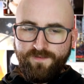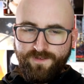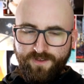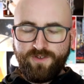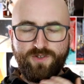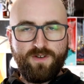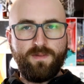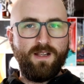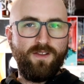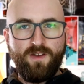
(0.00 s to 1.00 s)
feel there should have
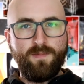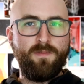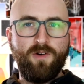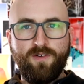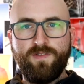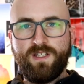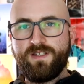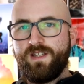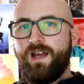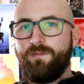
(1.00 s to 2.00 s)
been a little bit more of an
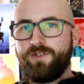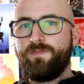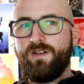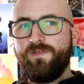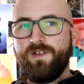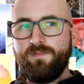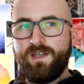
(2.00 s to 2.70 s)
establishment of it